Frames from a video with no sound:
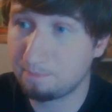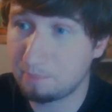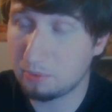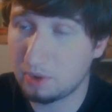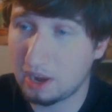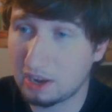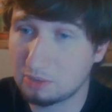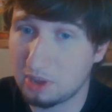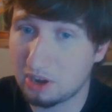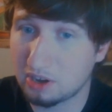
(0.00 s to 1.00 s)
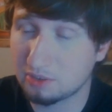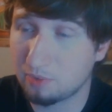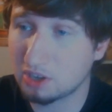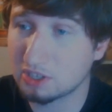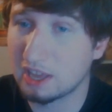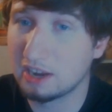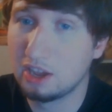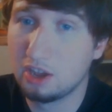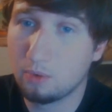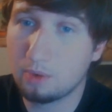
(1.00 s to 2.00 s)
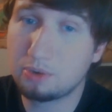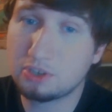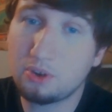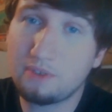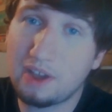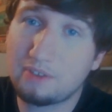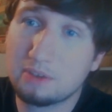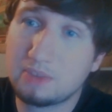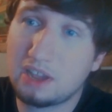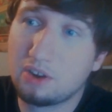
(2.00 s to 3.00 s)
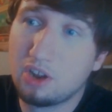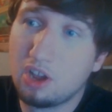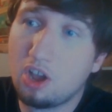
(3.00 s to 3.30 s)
people would actually be interested in watching that, when Persona 5 comes out,